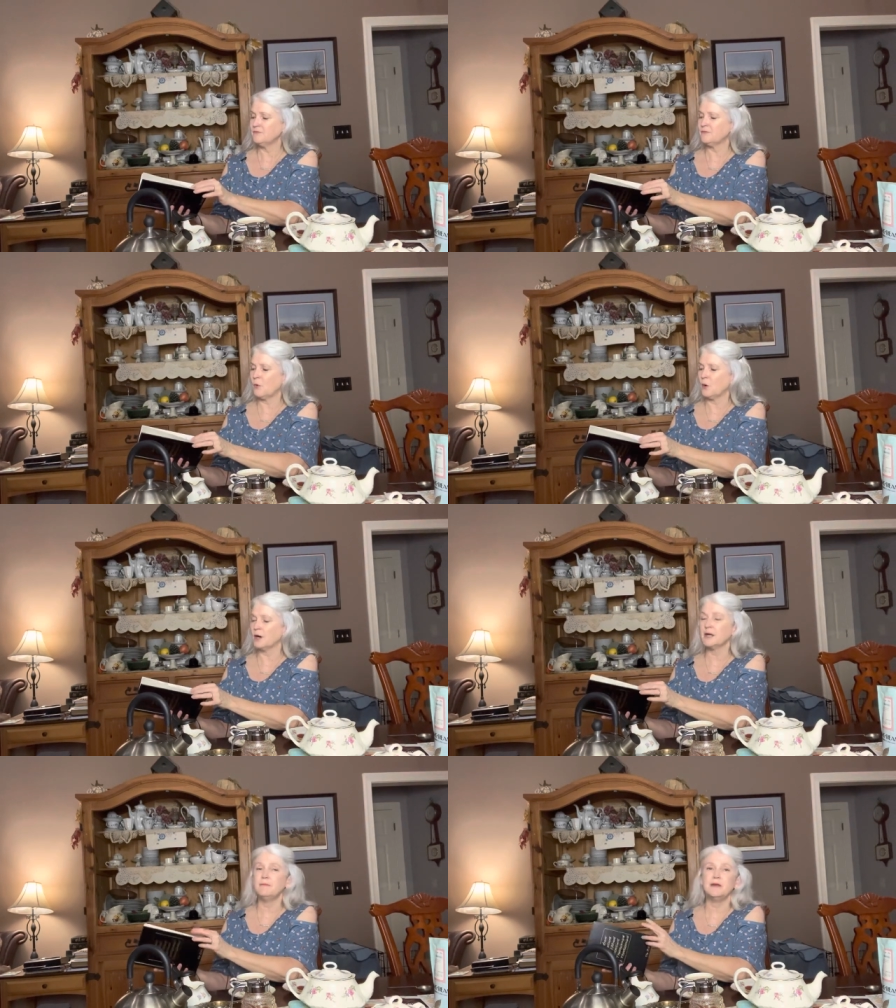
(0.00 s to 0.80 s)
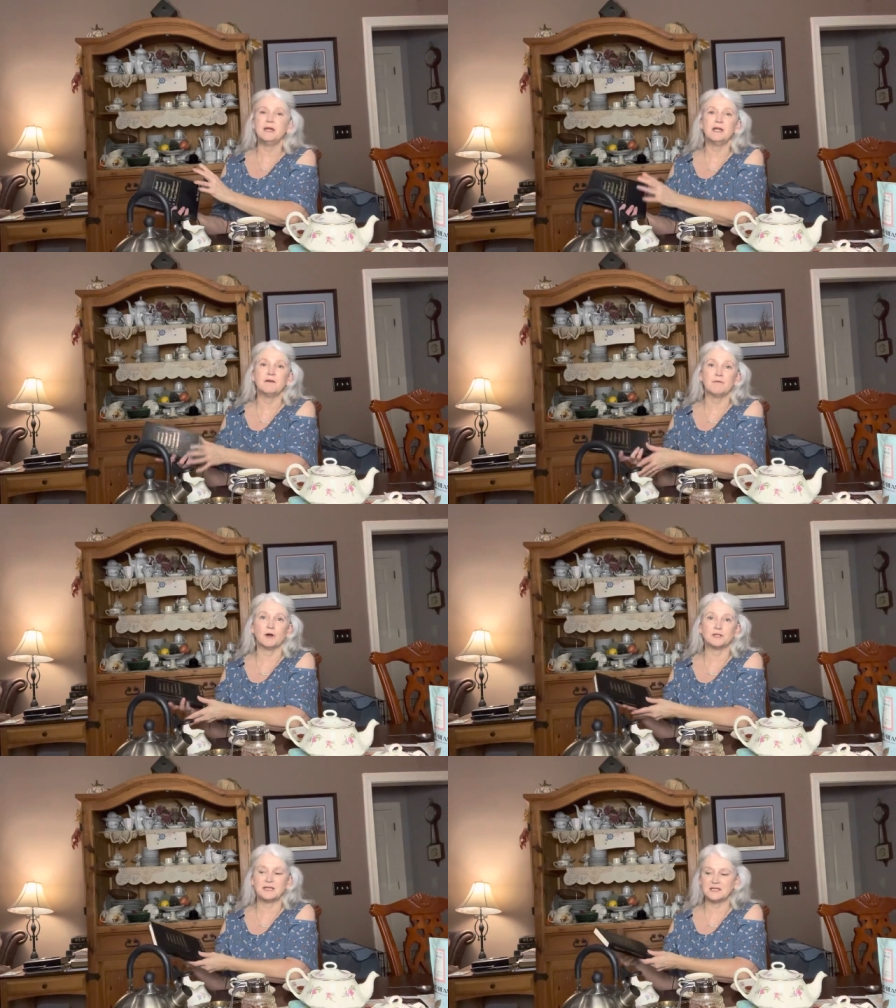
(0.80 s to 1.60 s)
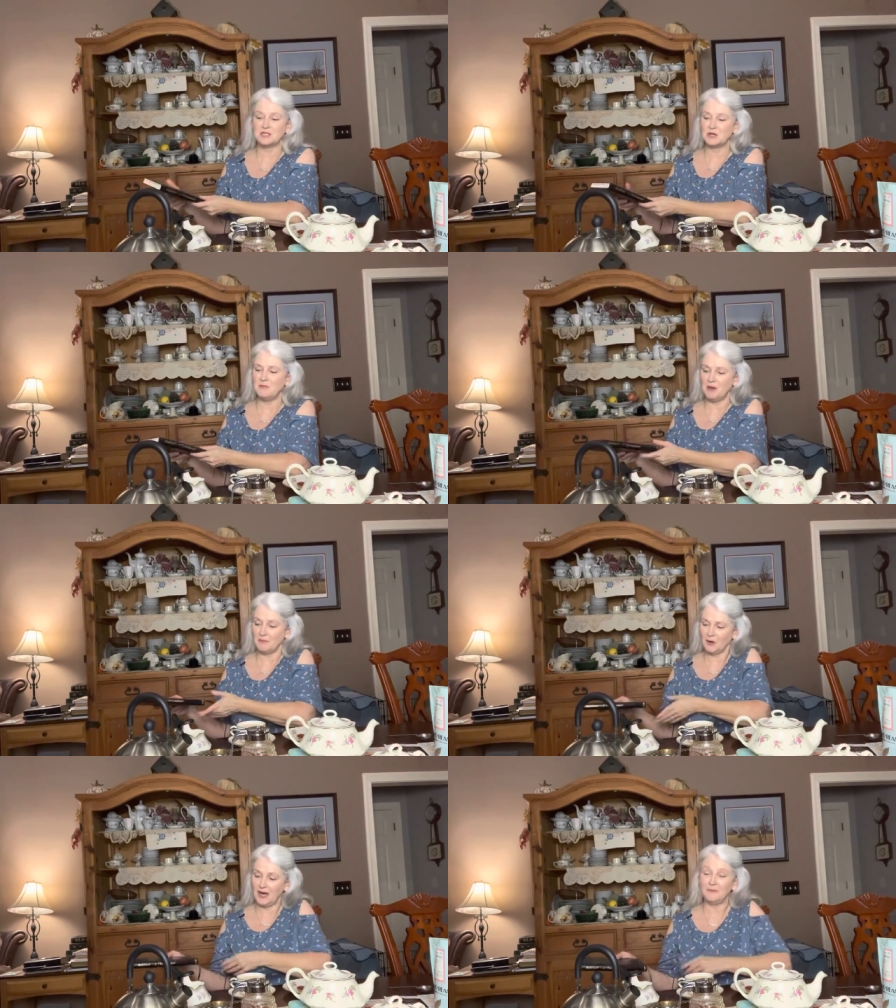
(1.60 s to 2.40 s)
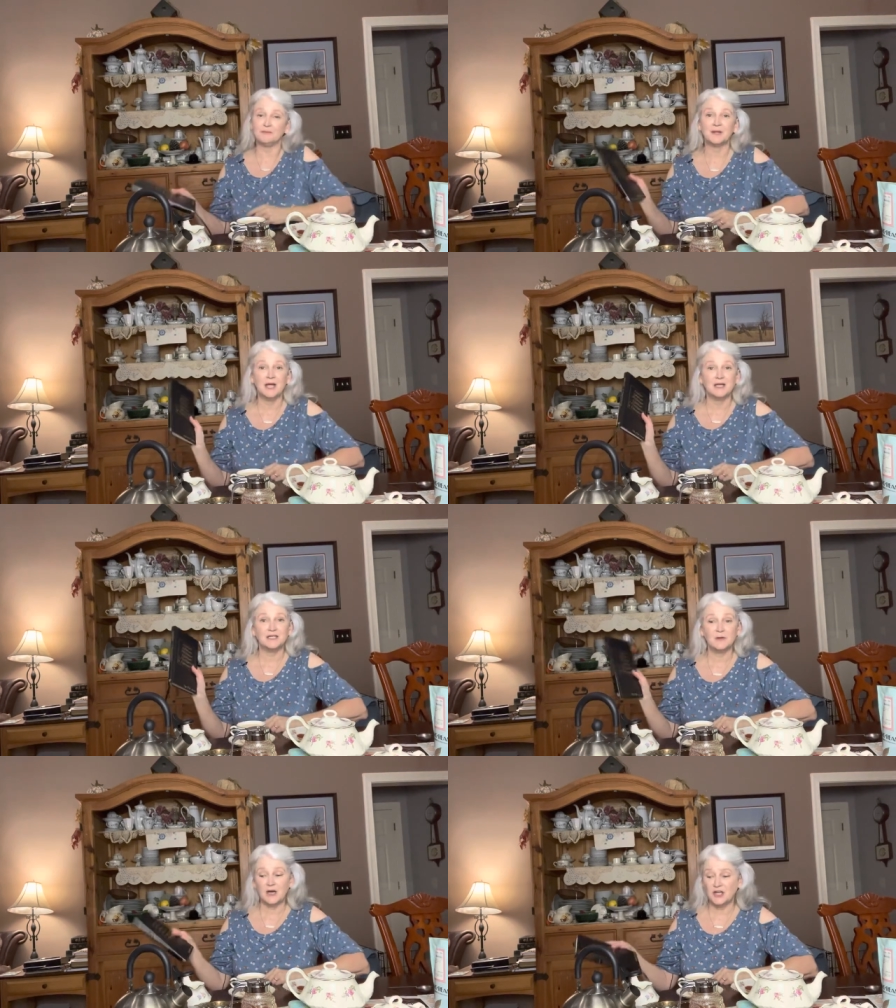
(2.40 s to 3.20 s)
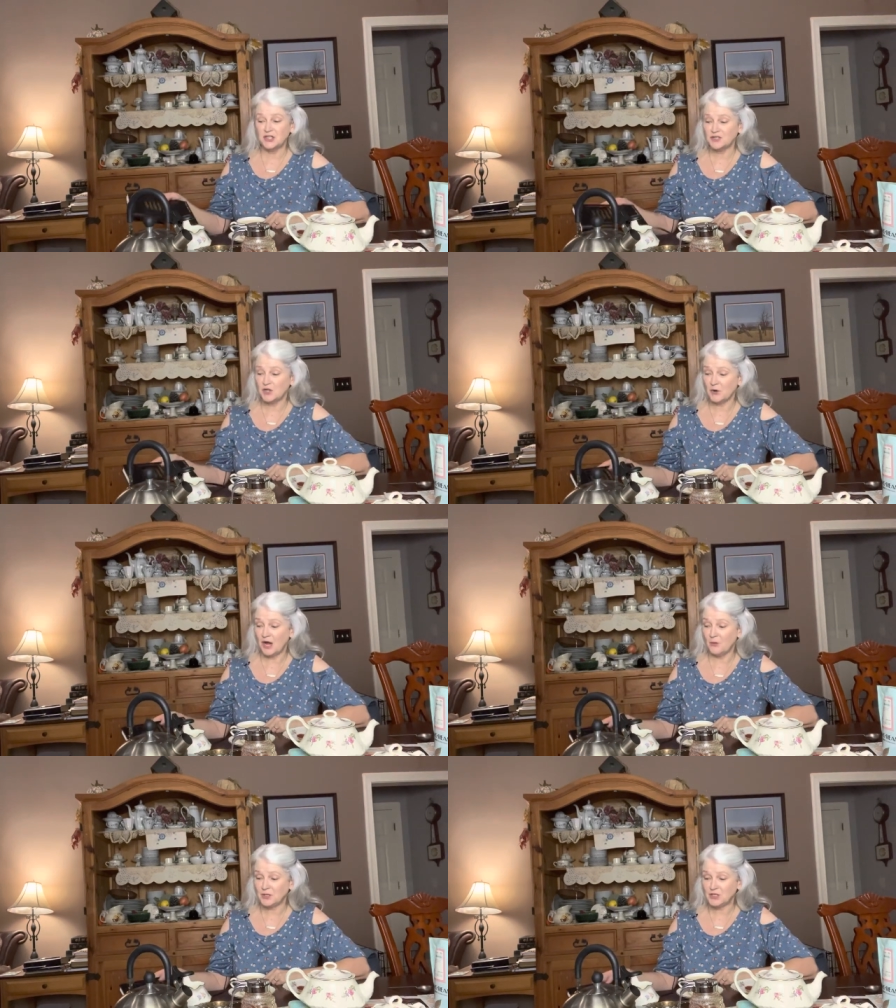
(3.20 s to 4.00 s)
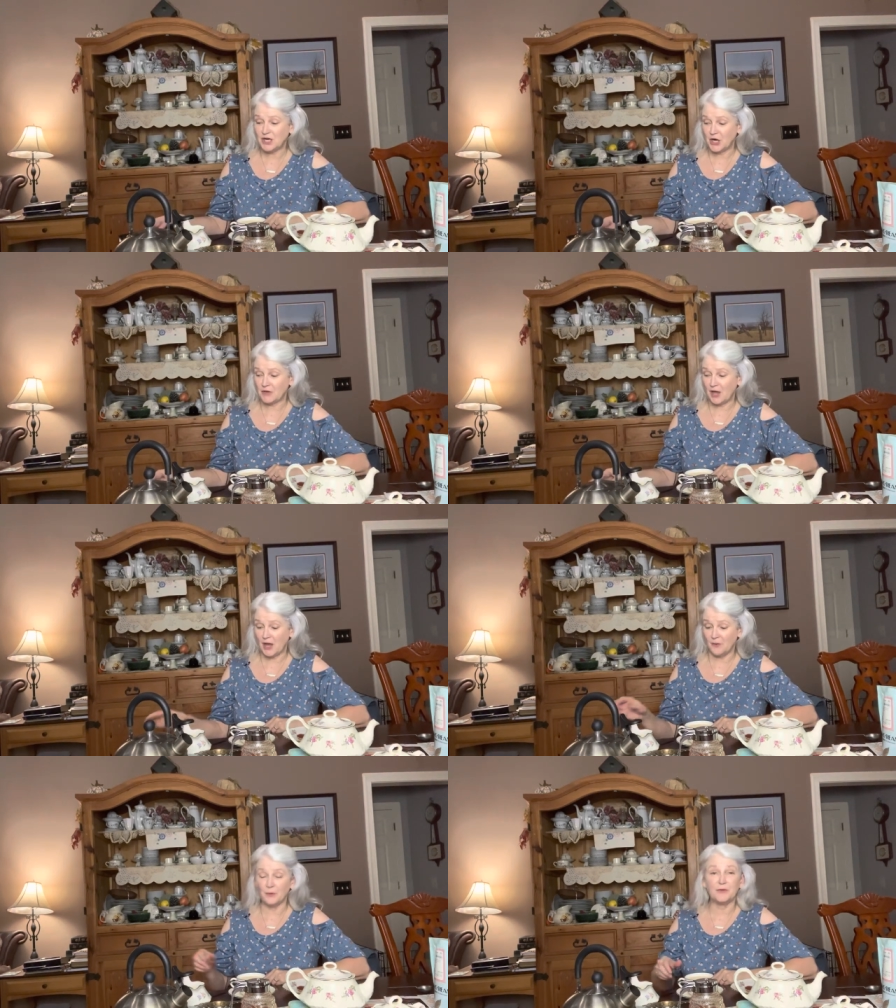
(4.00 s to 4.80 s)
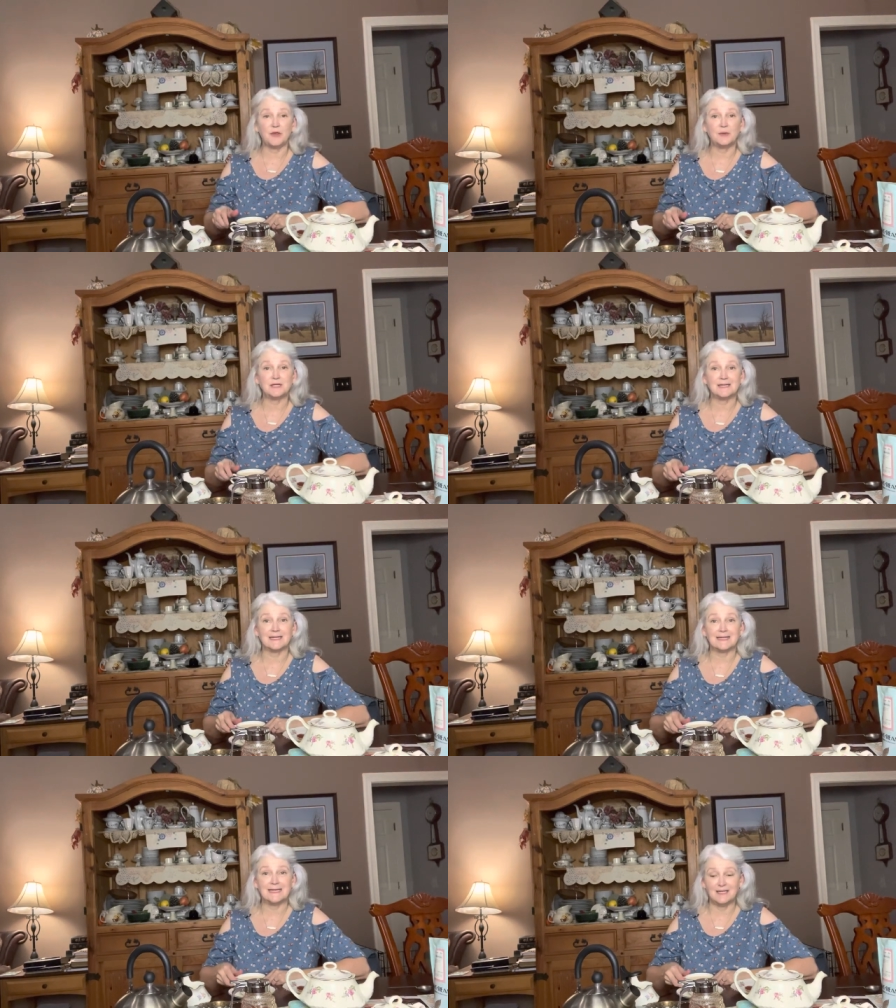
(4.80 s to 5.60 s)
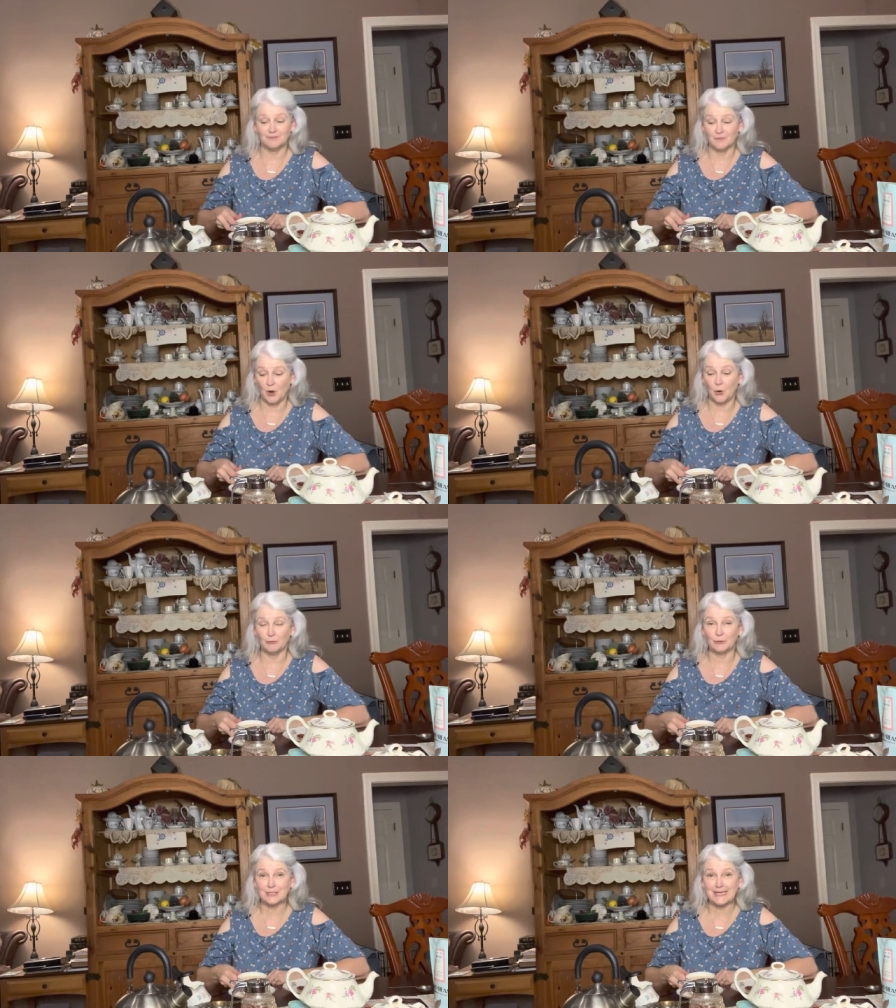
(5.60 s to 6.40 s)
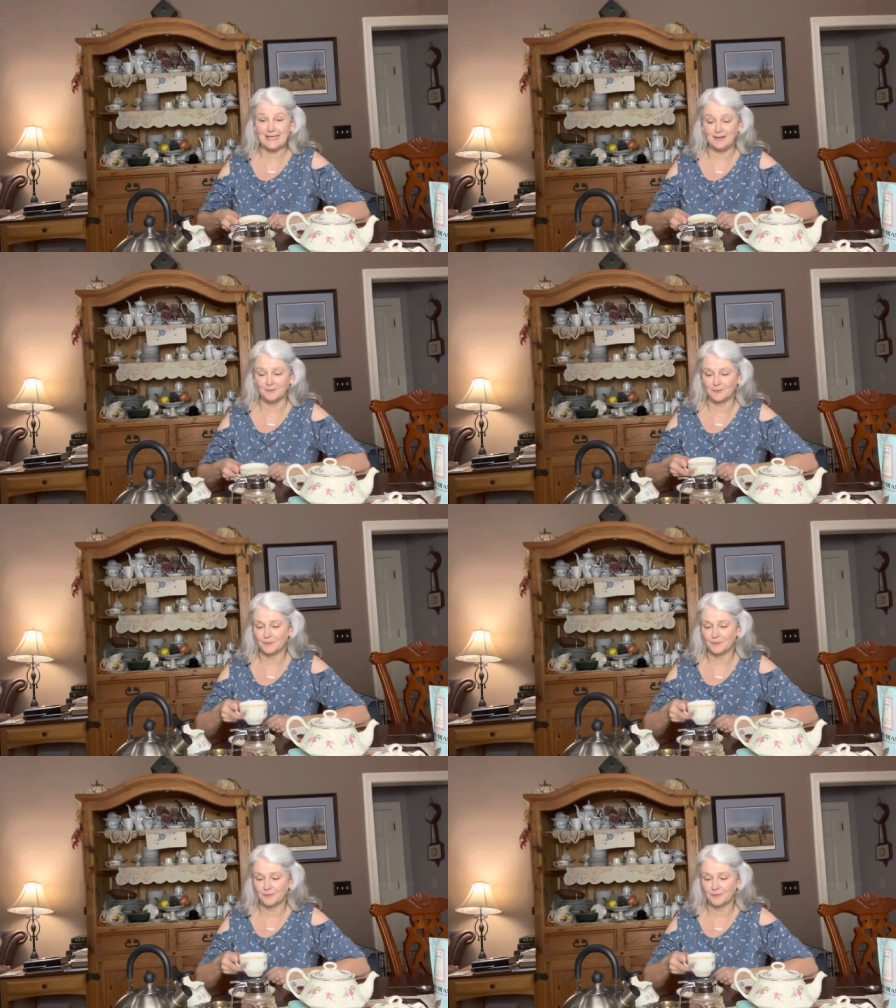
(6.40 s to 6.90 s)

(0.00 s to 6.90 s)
for committing verses to memory. So I just thought I would share that with you today over tea.